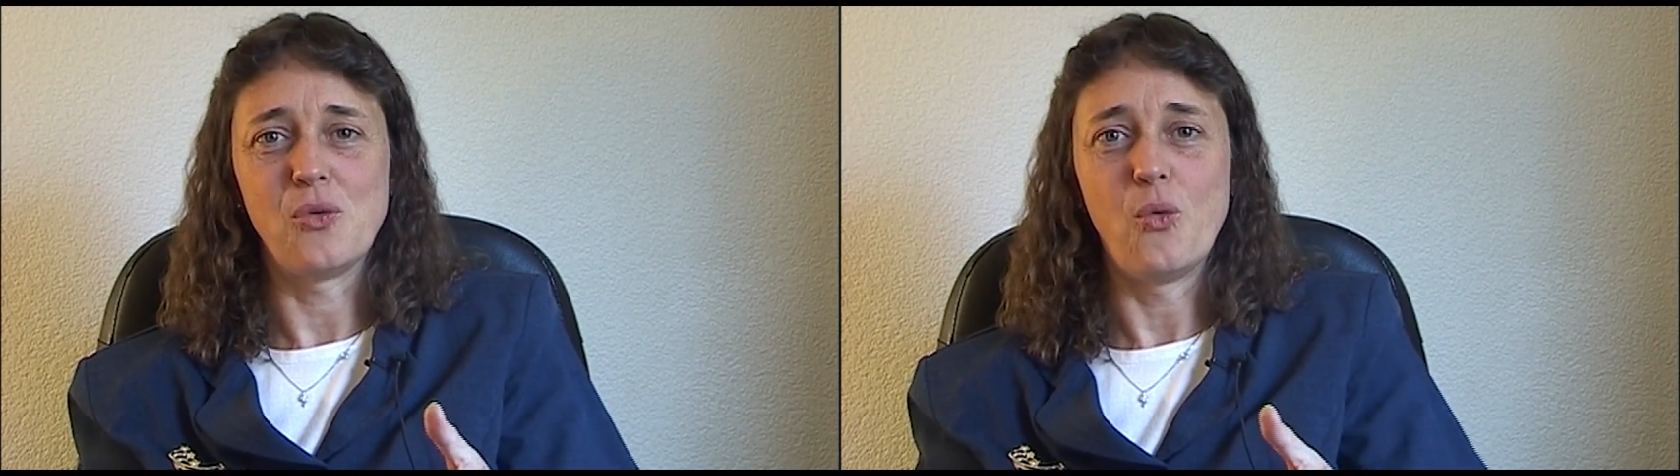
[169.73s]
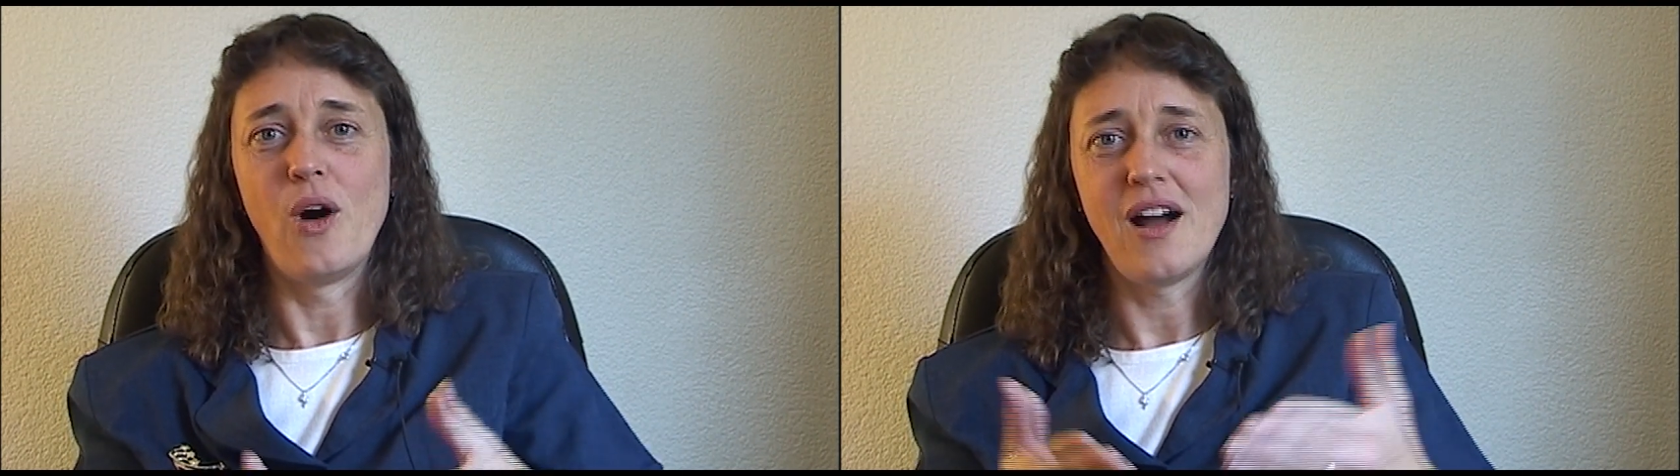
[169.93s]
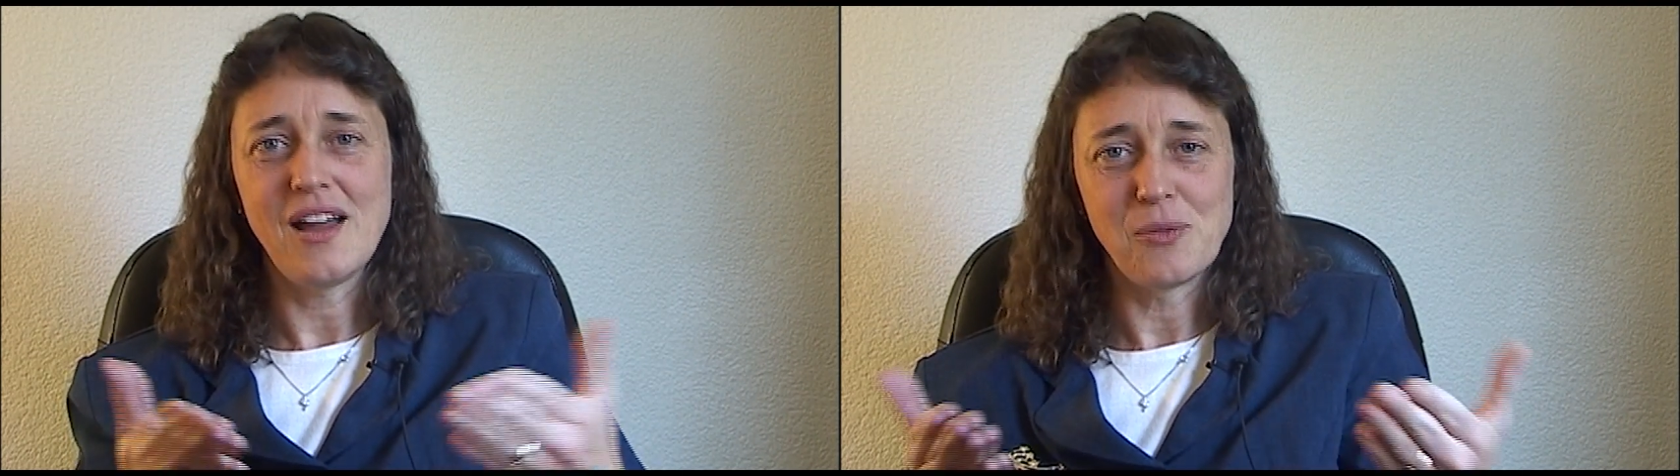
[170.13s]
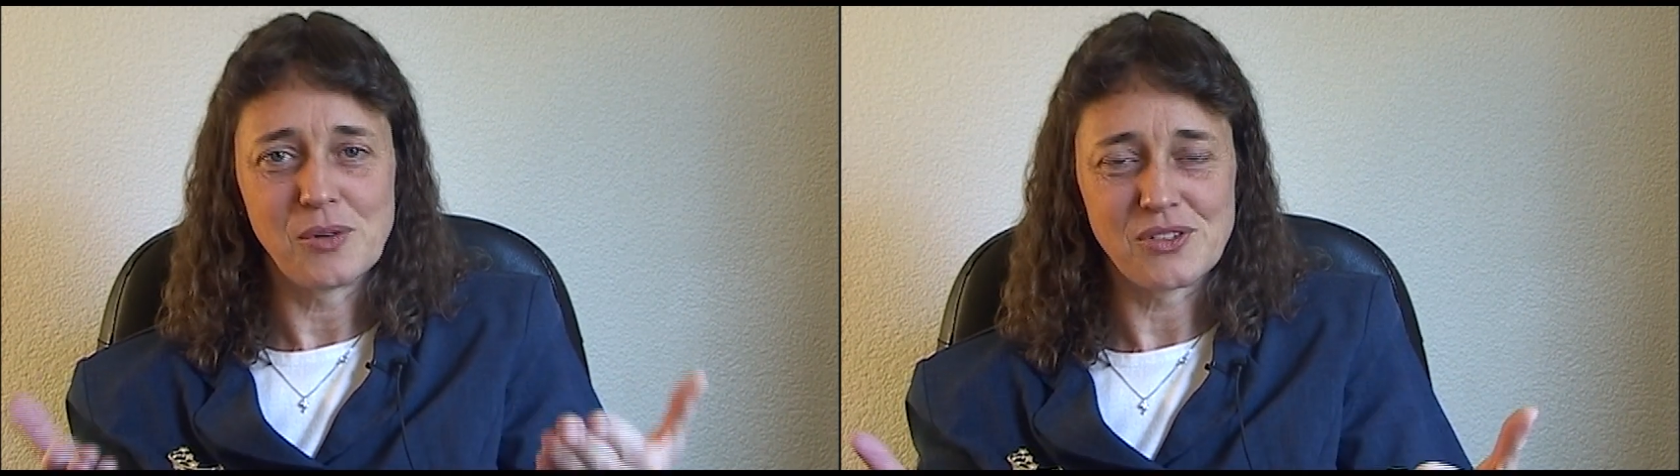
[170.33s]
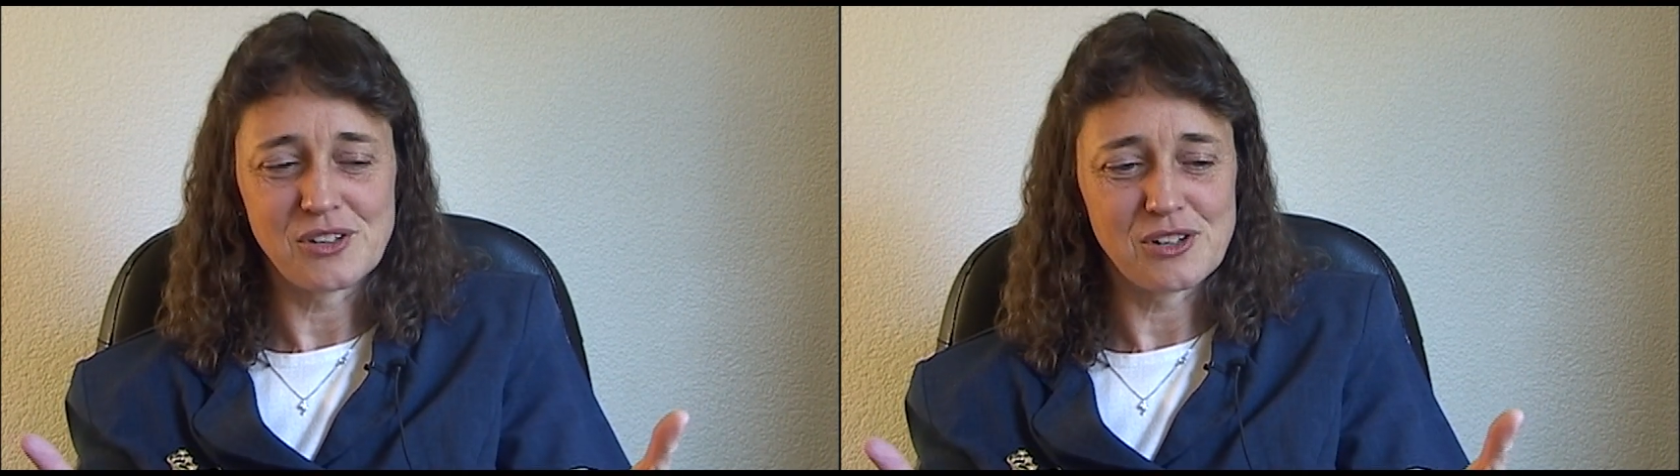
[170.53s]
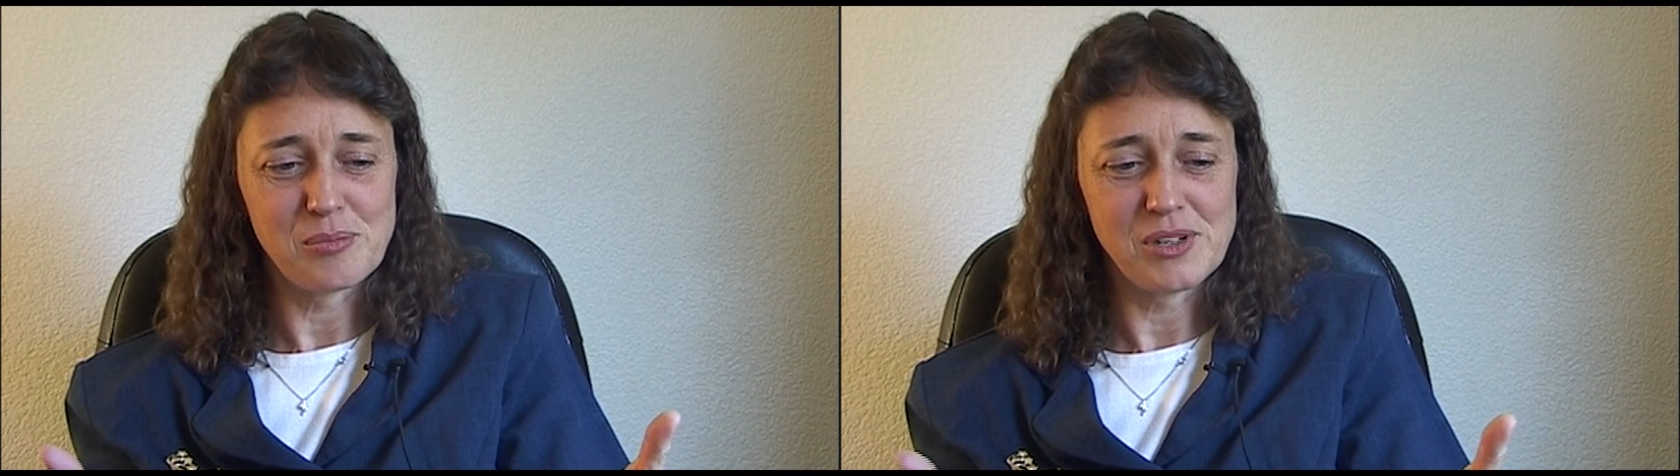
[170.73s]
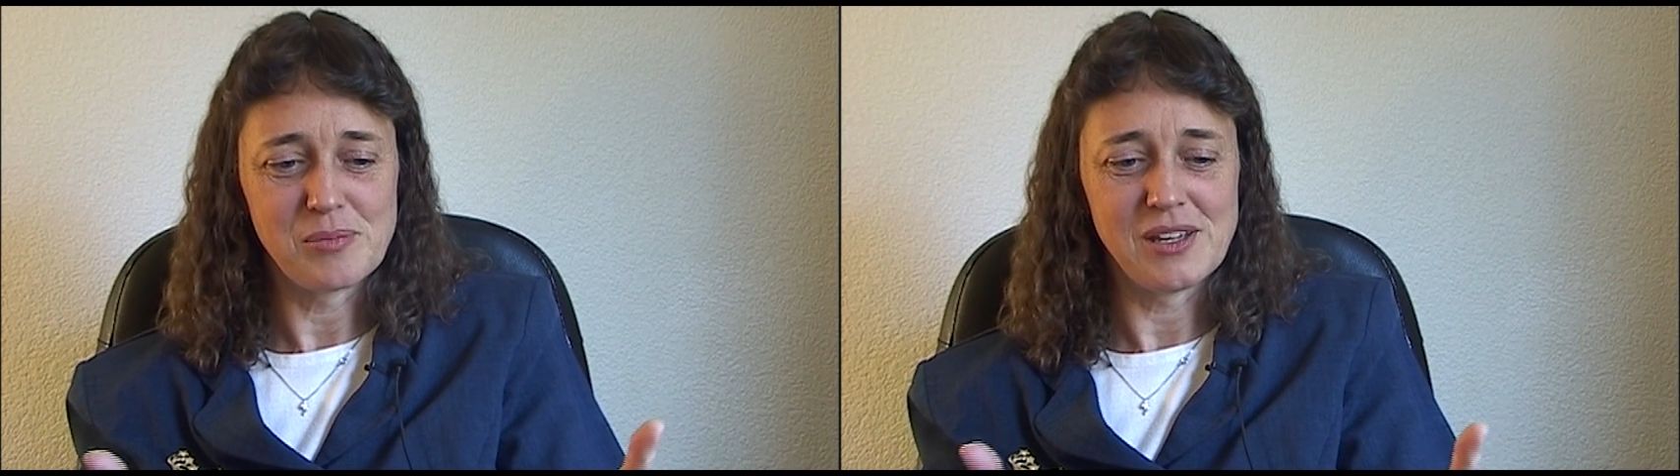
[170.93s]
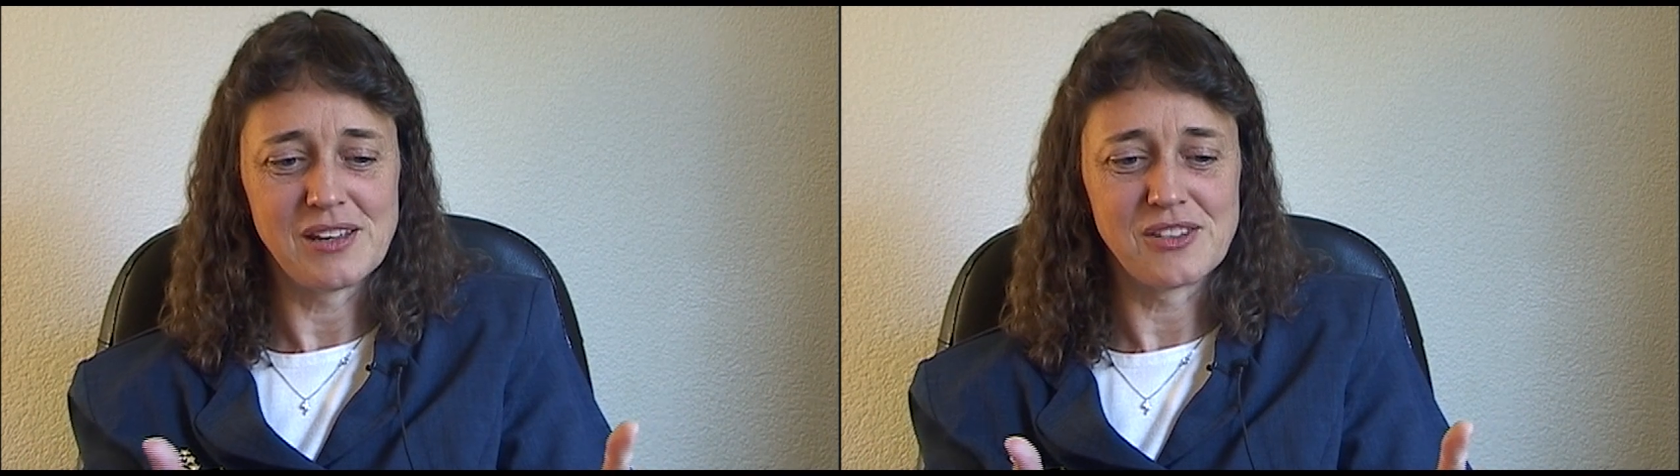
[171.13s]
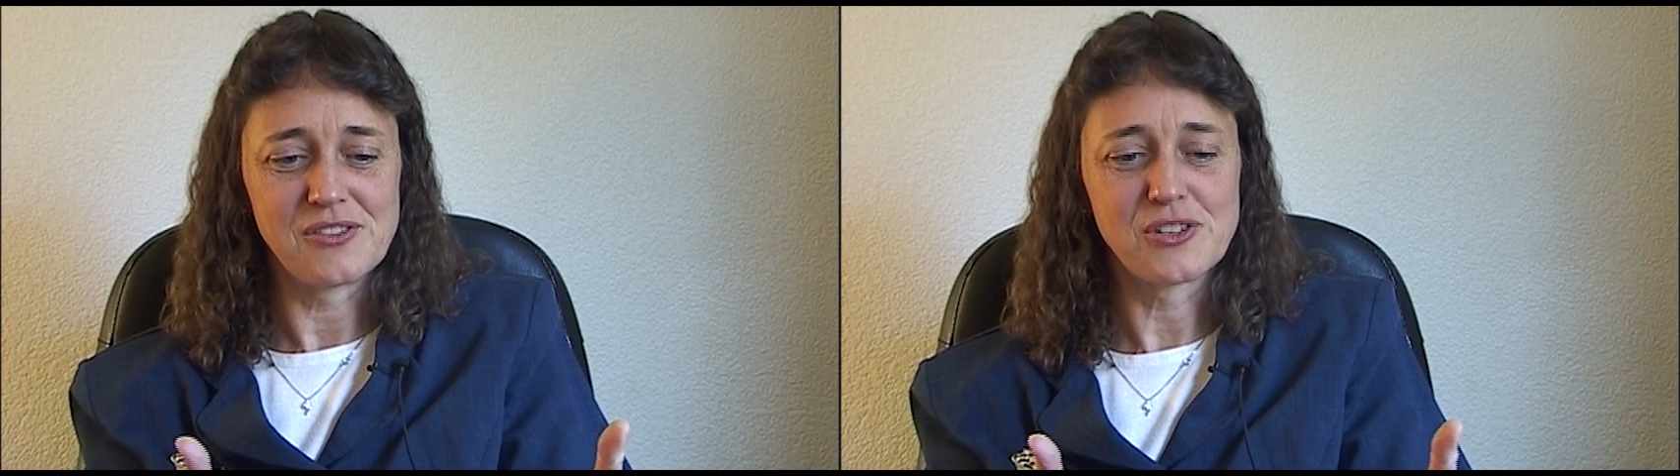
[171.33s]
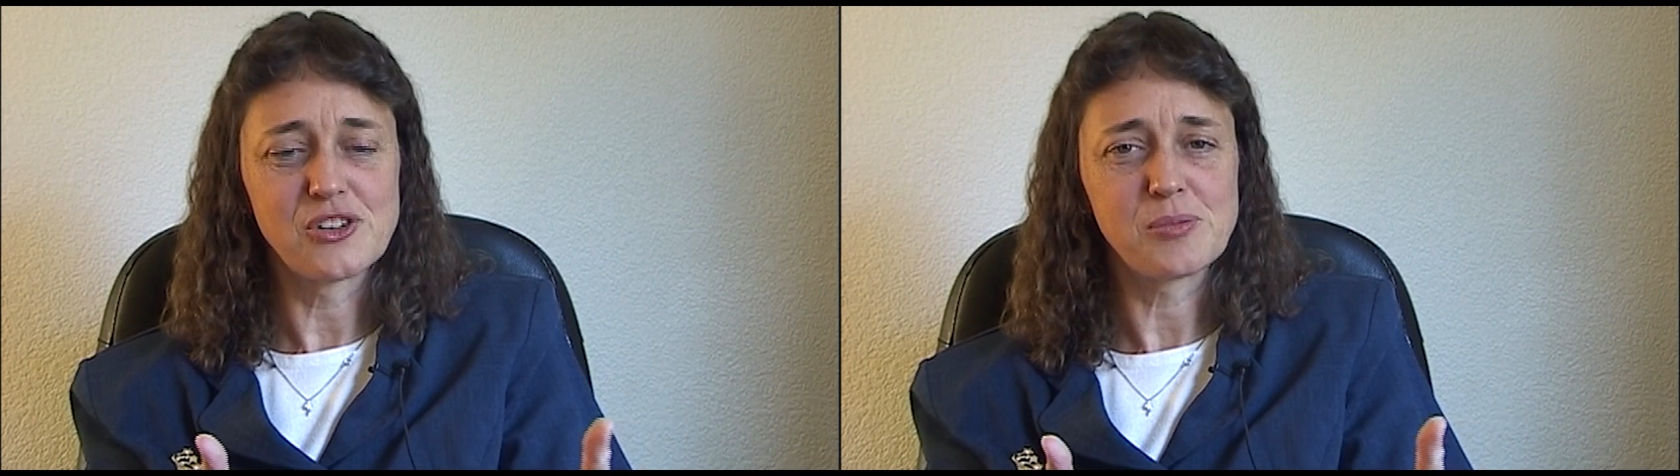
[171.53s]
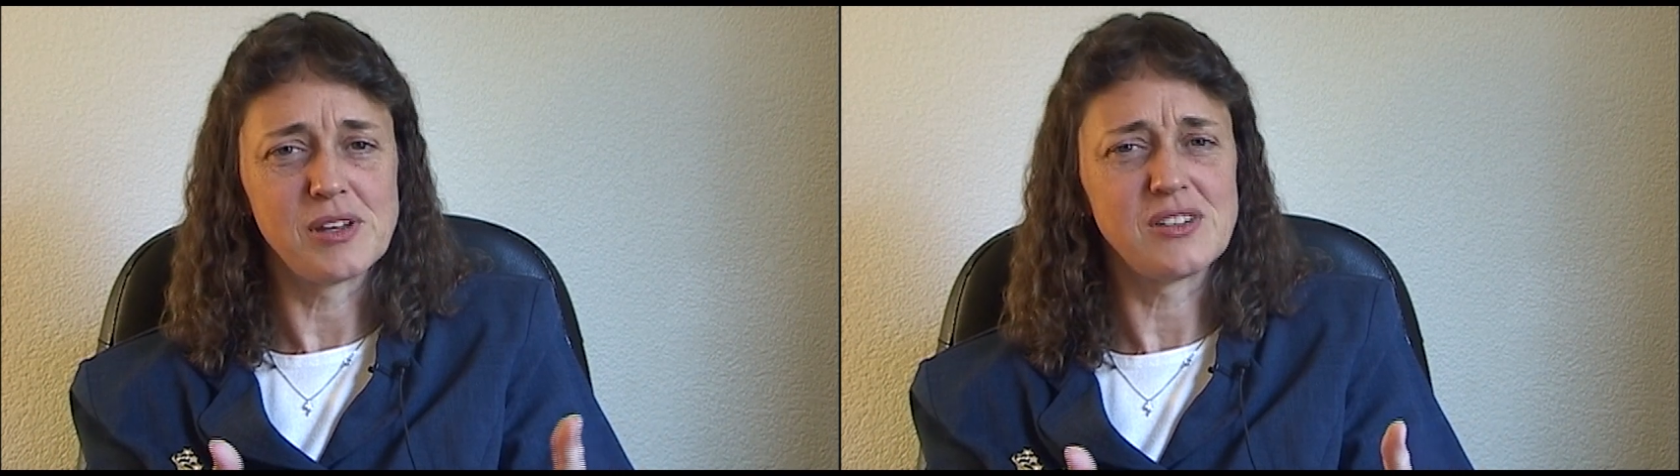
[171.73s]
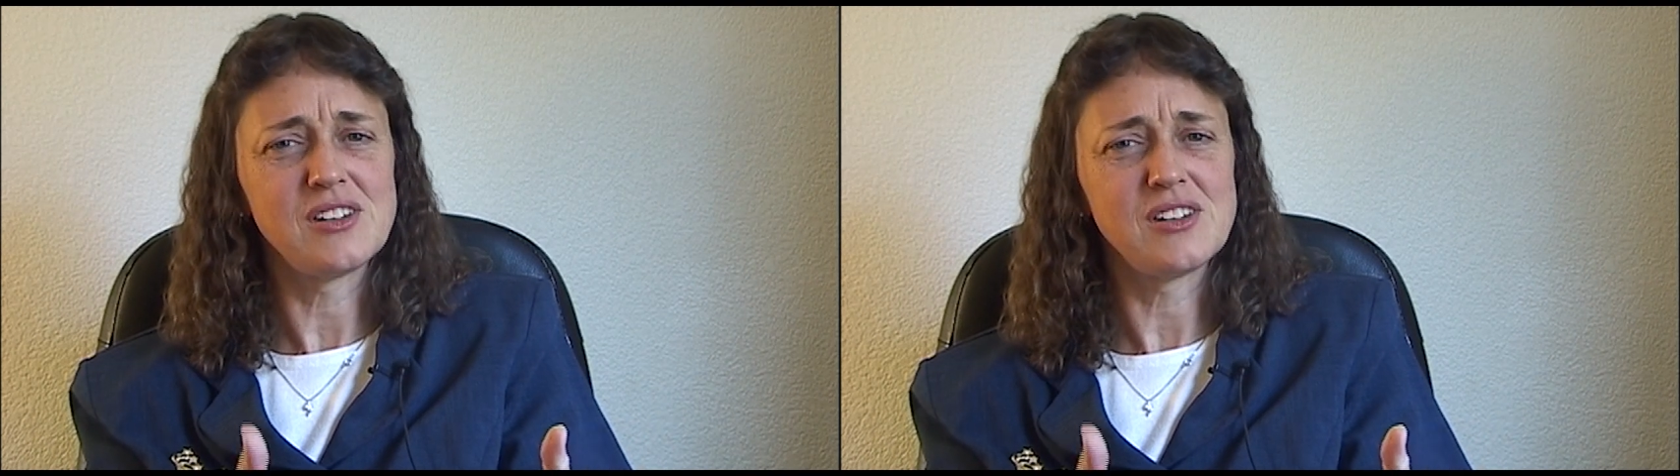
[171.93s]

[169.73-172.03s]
why was there a Big Bang in the first place?